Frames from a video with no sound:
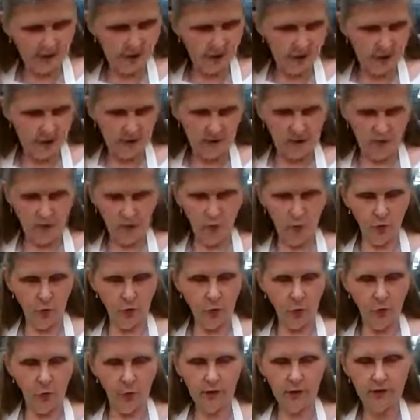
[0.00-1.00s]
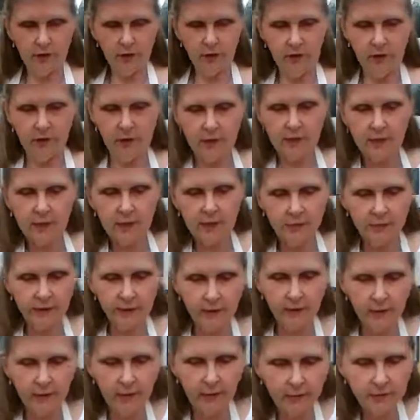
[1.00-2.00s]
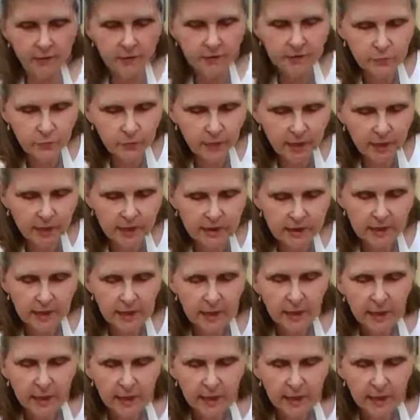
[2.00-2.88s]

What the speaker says: is the neat thing about this one is